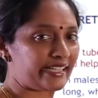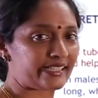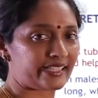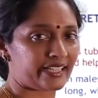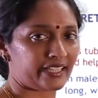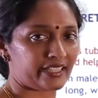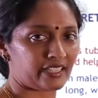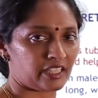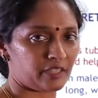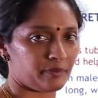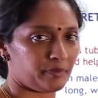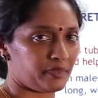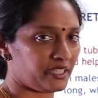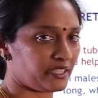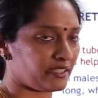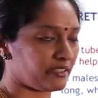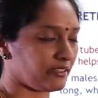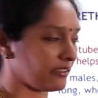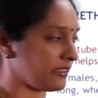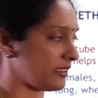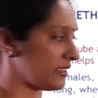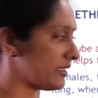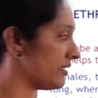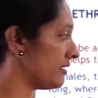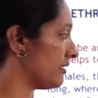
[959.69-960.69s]

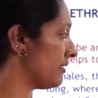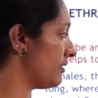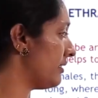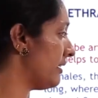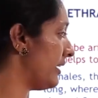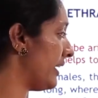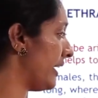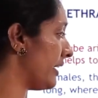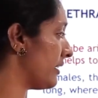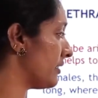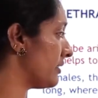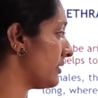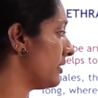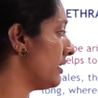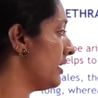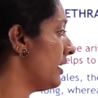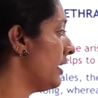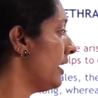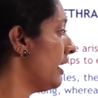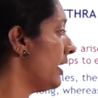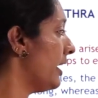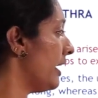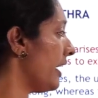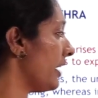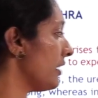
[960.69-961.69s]
centimeters length,
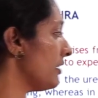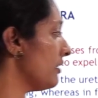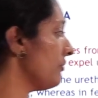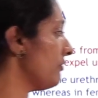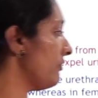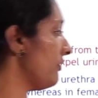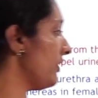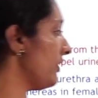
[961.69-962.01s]
and in